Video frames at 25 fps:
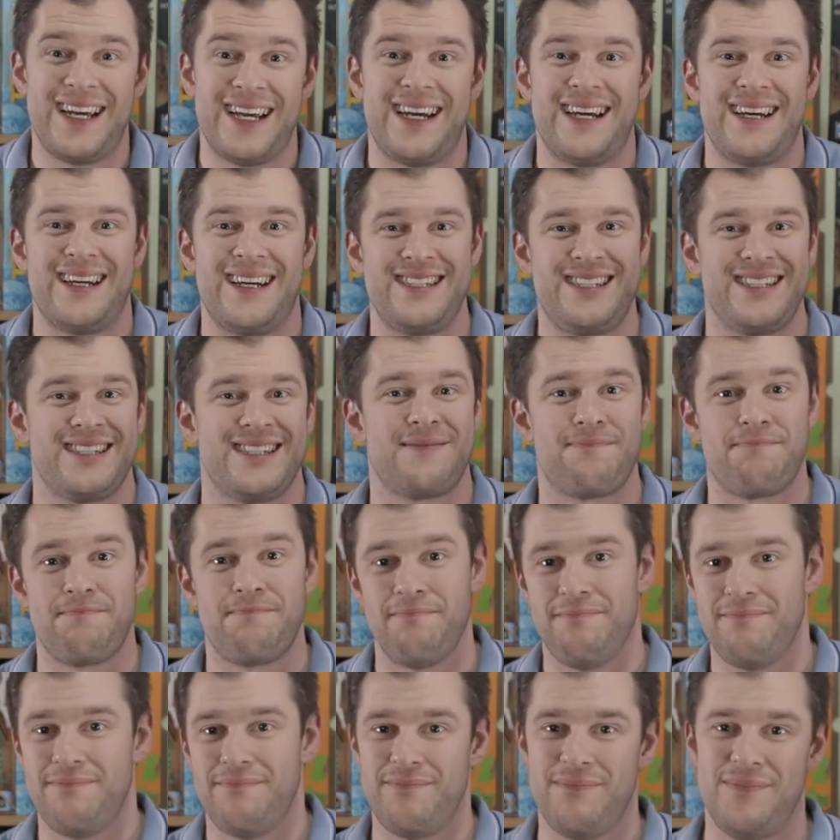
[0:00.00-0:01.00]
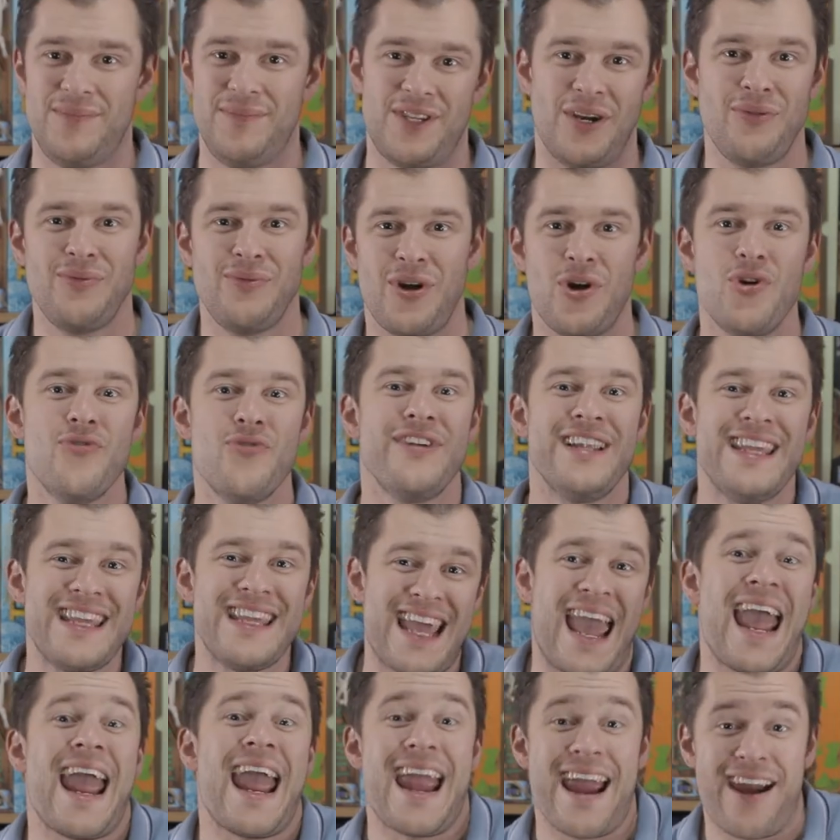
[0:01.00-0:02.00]
I just don't overly
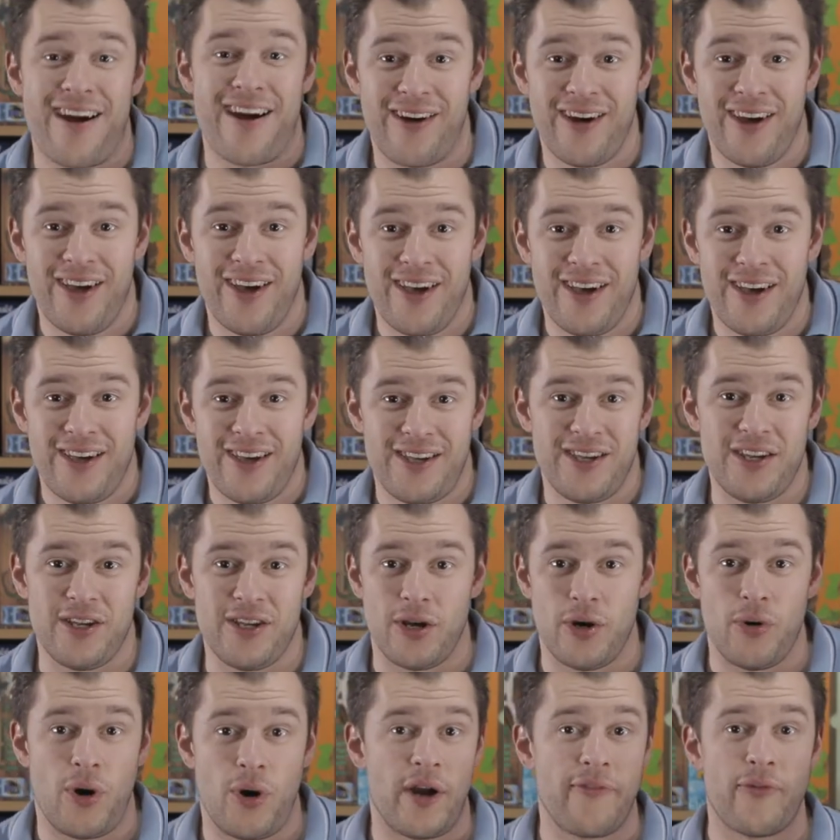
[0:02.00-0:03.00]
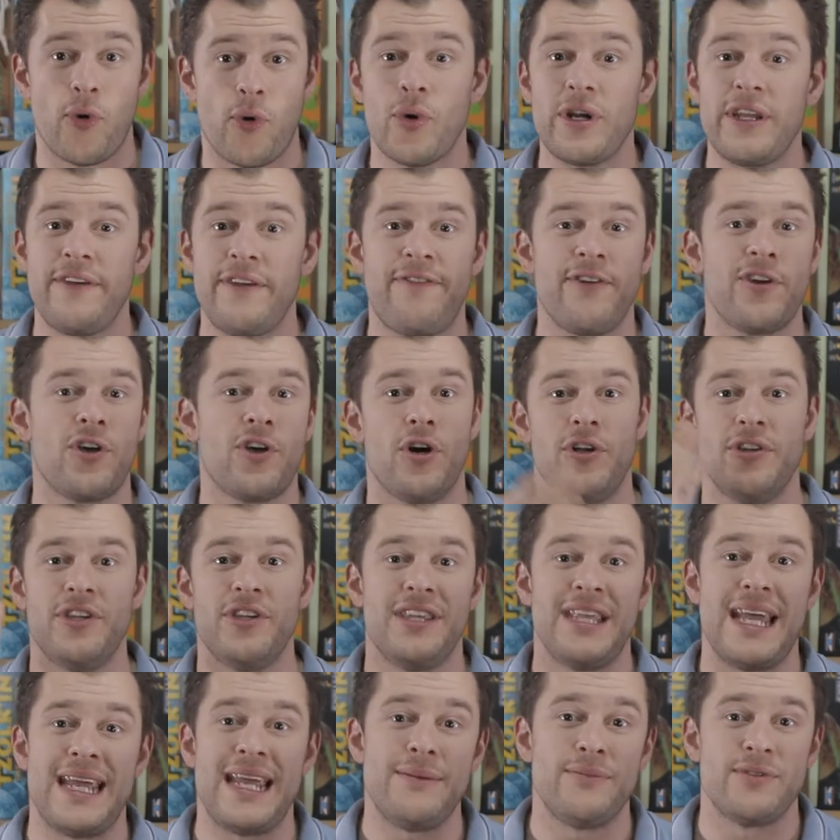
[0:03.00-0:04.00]
care you know, I've already forgotten the
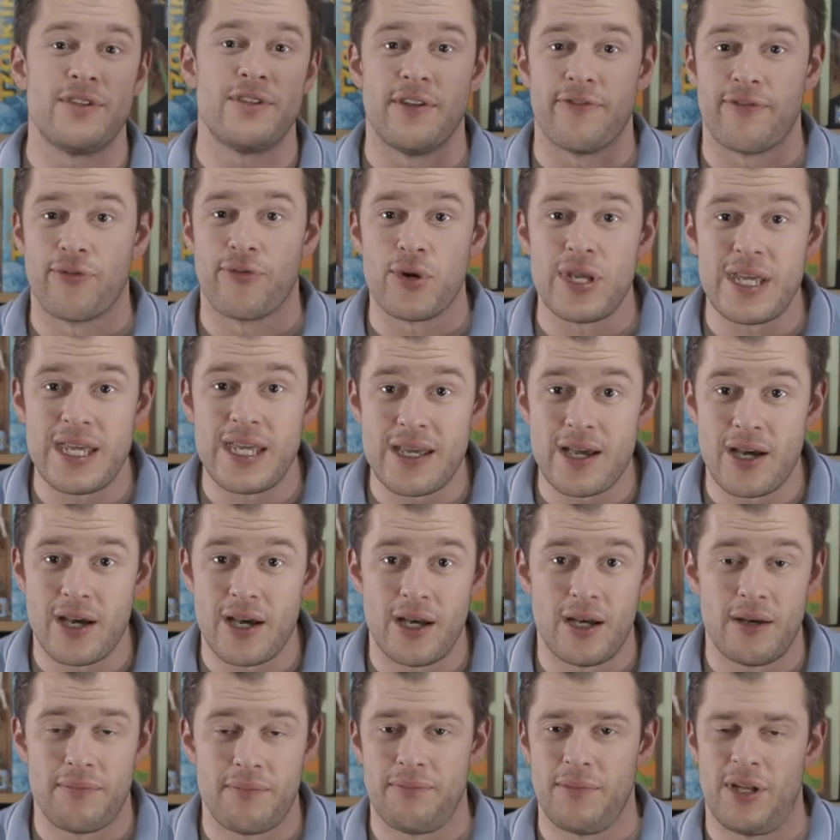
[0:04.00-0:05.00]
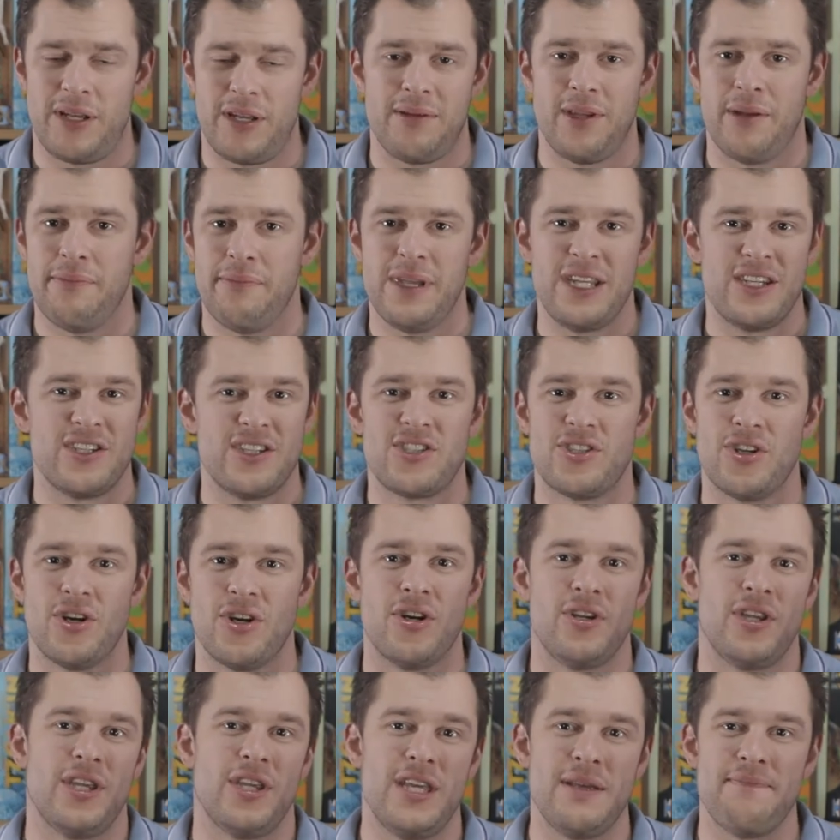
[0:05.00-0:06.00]
names of the three, uh, like the
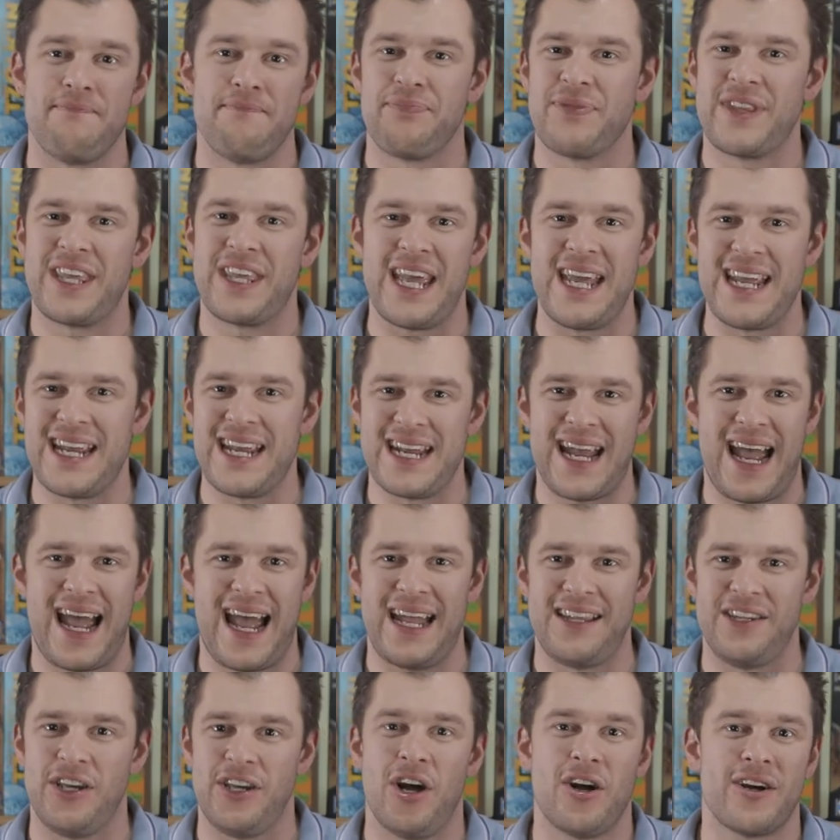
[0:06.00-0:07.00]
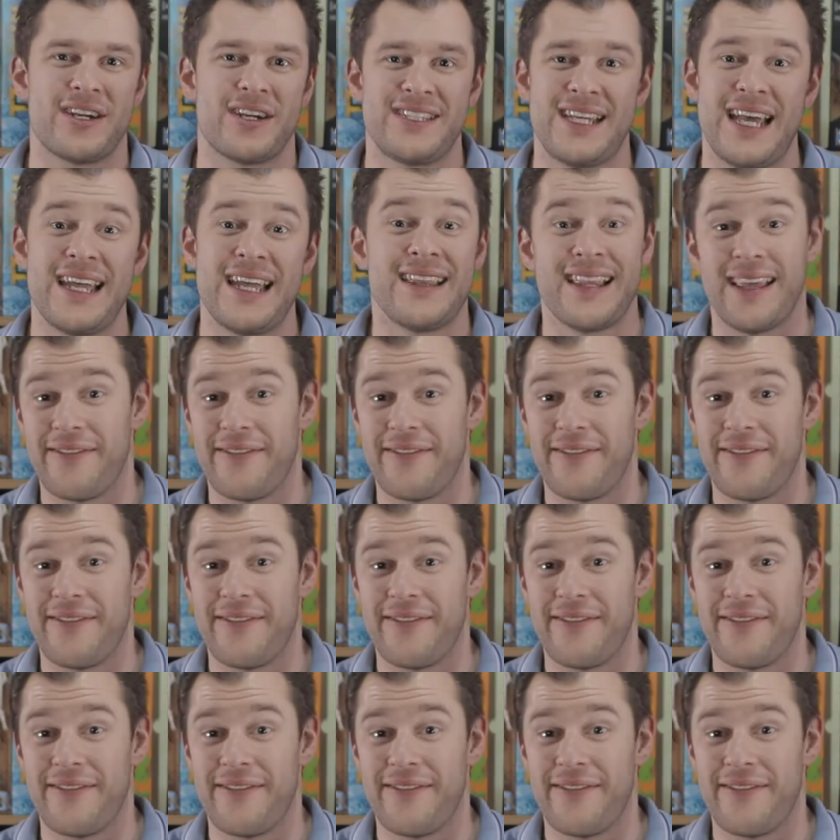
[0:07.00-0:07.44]
minister, the king, and the architect.